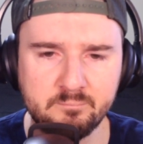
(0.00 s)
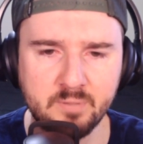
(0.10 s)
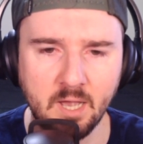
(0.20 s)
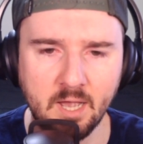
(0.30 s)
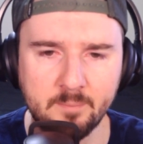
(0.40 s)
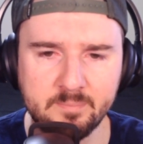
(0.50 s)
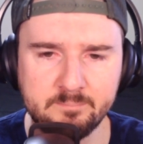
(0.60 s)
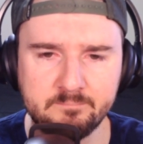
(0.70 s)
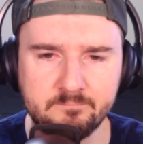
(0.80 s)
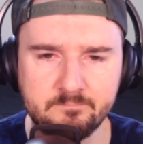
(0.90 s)
Uh,
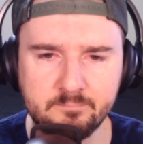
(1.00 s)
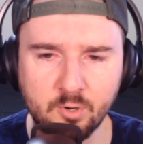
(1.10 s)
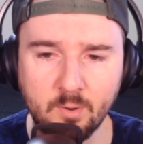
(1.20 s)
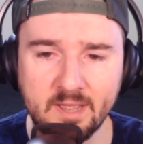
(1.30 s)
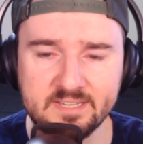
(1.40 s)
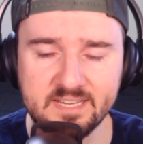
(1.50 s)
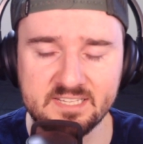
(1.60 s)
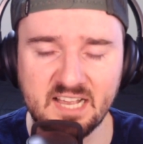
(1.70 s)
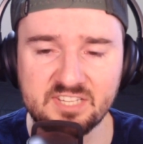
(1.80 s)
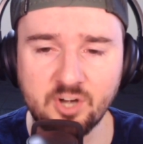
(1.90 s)
Perez, his
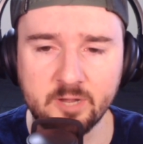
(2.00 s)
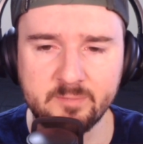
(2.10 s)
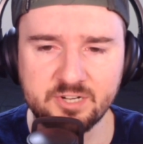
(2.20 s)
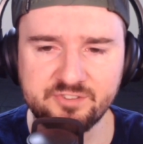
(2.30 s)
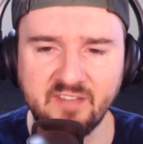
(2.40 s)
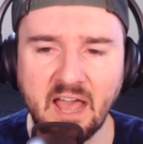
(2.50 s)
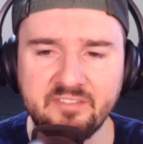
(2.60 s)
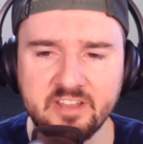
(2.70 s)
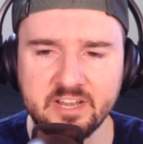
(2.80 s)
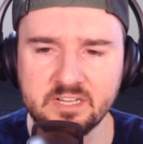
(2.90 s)
last start, he pitched five
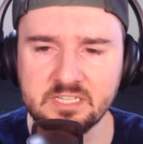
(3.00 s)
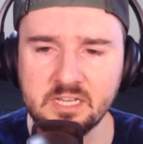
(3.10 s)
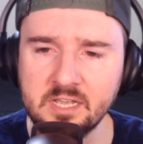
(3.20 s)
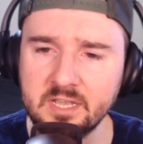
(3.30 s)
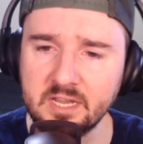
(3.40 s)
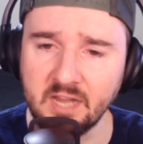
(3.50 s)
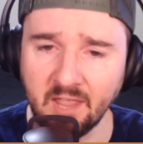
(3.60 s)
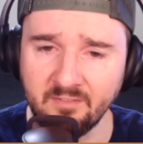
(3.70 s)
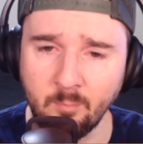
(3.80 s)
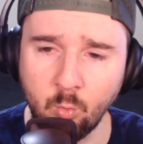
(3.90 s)
innings,
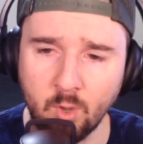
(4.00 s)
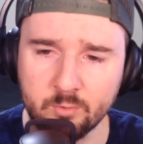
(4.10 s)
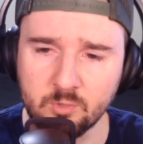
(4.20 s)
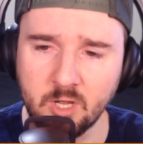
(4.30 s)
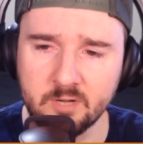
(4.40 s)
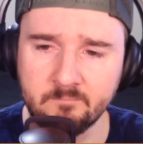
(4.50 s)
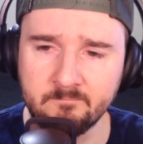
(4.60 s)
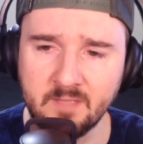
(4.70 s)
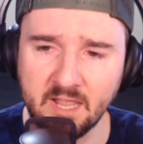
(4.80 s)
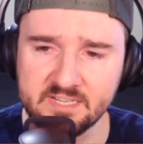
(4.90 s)
gave up one run,
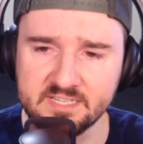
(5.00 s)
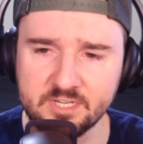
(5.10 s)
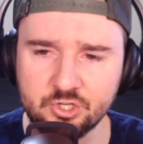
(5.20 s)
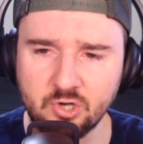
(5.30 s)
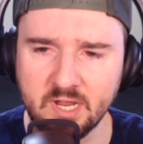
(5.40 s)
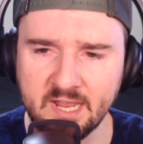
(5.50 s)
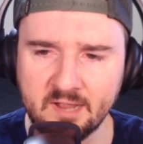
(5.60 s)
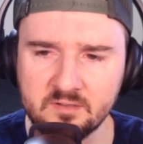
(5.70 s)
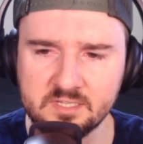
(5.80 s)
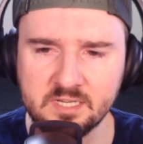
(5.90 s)
had six
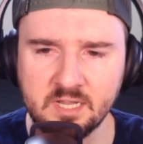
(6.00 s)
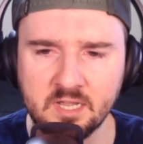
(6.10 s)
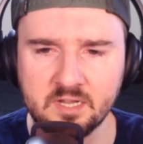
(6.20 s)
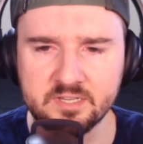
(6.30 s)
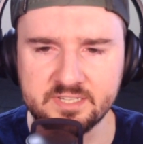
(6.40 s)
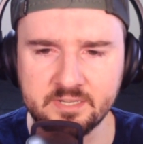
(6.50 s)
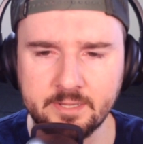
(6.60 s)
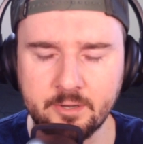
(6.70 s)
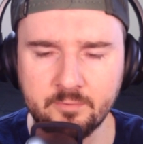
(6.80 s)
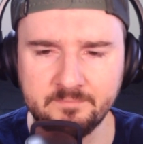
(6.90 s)
strikeouts.
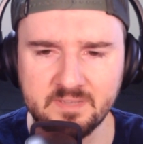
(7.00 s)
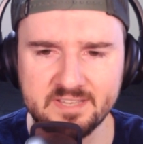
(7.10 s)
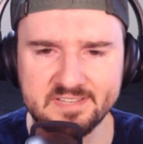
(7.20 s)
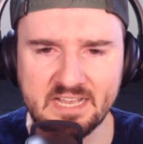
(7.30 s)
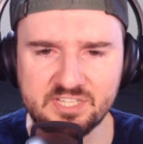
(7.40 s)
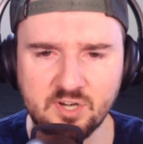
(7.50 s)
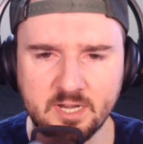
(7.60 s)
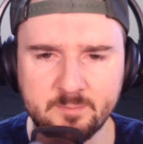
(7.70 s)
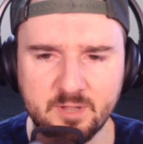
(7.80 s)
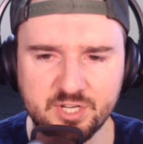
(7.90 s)
Castillo, his last start, he
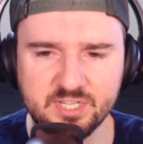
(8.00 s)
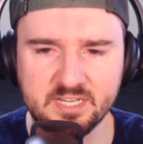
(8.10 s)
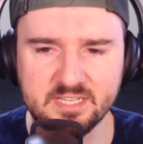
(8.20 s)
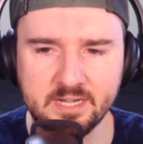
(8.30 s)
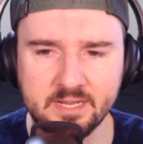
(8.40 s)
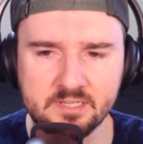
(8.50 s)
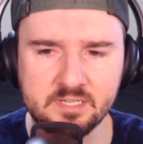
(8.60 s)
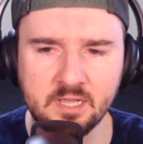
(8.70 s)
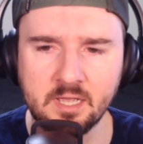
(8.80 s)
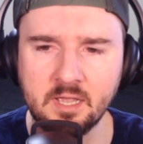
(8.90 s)
pitched six innings,
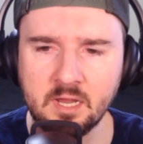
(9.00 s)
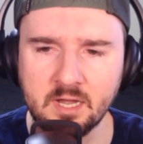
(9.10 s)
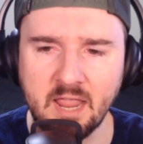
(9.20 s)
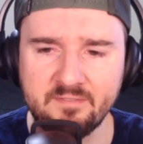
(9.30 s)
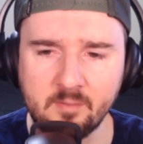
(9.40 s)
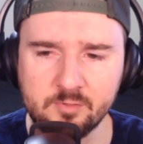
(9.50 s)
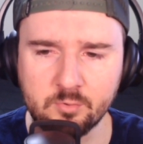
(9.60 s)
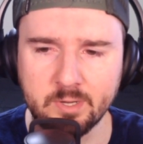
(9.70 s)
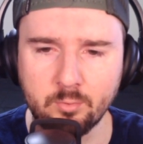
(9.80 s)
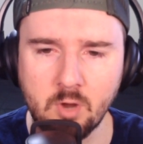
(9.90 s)
gave up
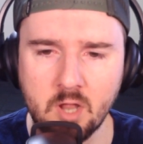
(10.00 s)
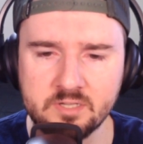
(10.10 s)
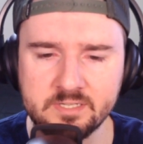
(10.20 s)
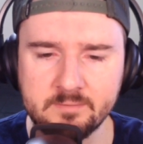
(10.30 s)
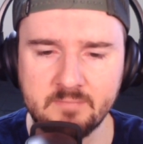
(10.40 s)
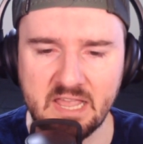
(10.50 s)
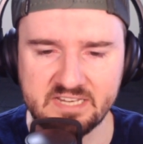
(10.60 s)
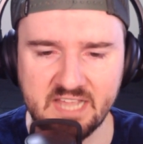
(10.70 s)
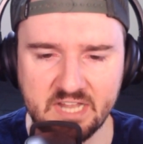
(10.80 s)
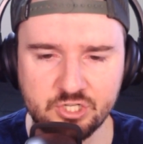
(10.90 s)
three runs, had
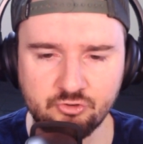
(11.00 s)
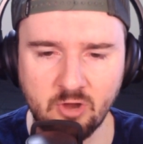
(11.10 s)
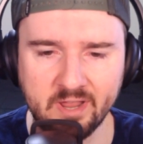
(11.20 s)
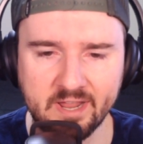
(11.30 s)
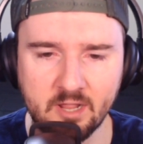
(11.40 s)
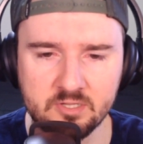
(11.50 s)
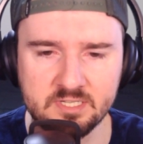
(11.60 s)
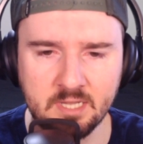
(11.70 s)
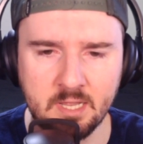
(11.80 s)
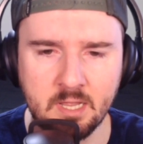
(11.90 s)
10 strikeouts.
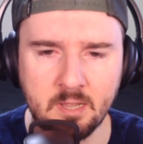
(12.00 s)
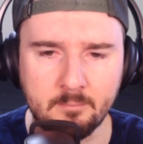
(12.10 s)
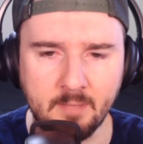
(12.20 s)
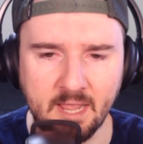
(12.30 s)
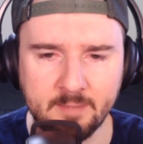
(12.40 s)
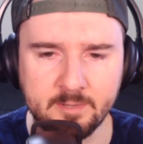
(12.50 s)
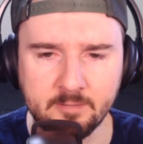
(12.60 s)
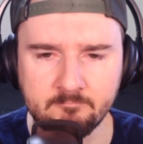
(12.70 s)
Miami,